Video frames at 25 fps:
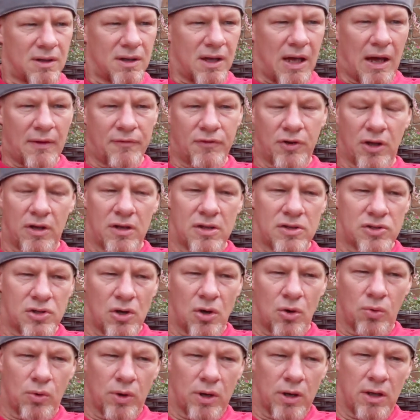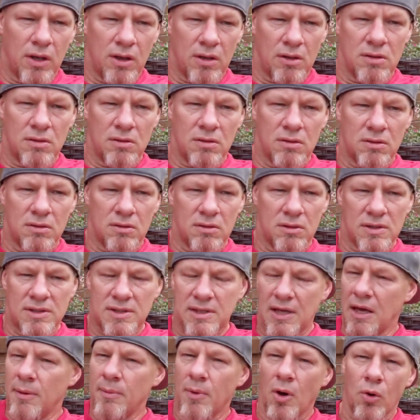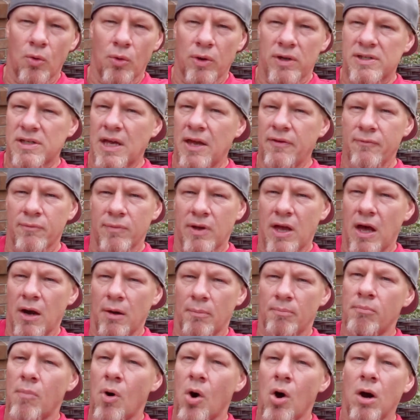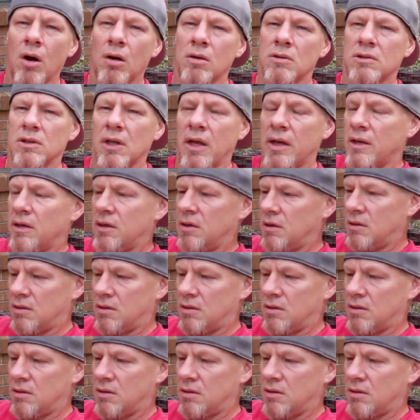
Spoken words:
I've done this O-ring, the same O-rings. I even got them marked. Like